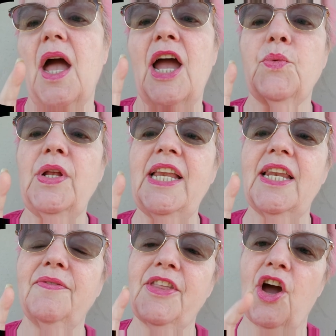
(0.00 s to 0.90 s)
I really
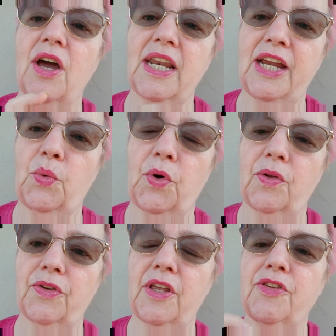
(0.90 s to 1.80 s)
loved the online
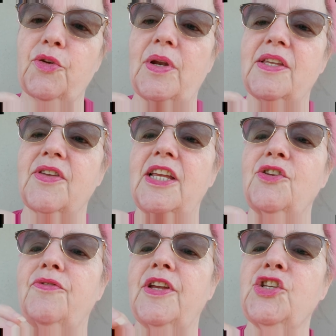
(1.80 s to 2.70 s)
world, and so I decided
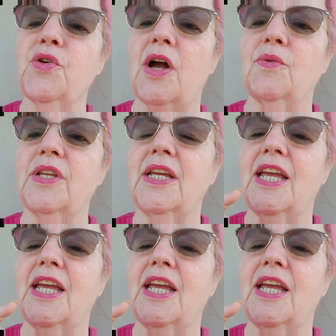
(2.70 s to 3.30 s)
to venture out,